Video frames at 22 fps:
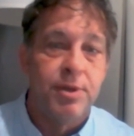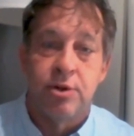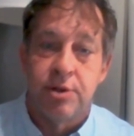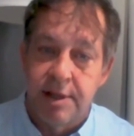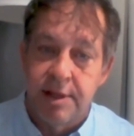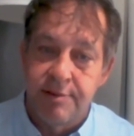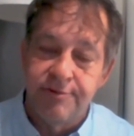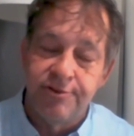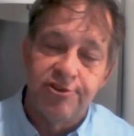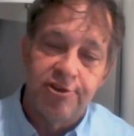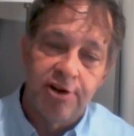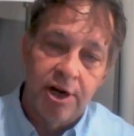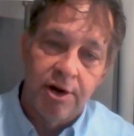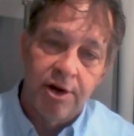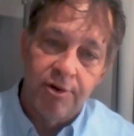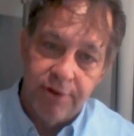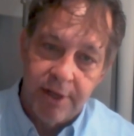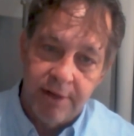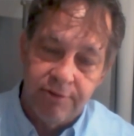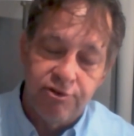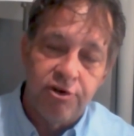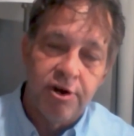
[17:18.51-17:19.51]
You know, they've
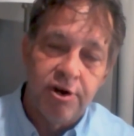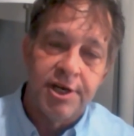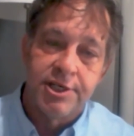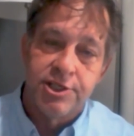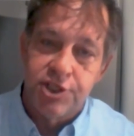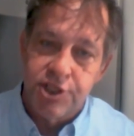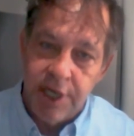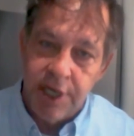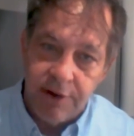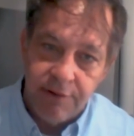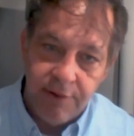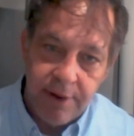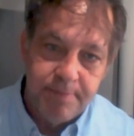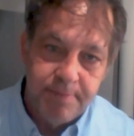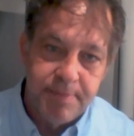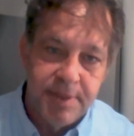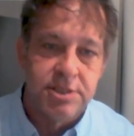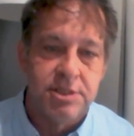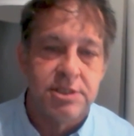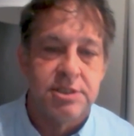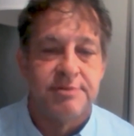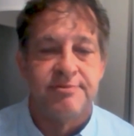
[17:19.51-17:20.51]
gener- they're trying to generate
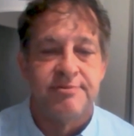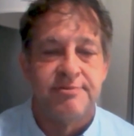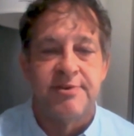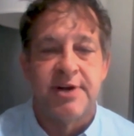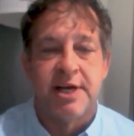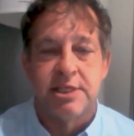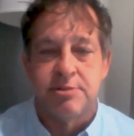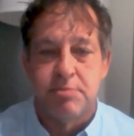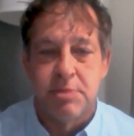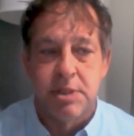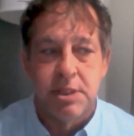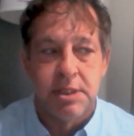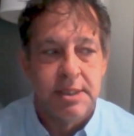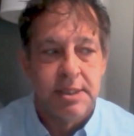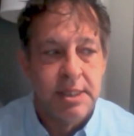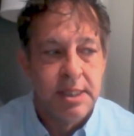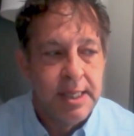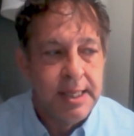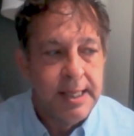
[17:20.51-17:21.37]
business investment,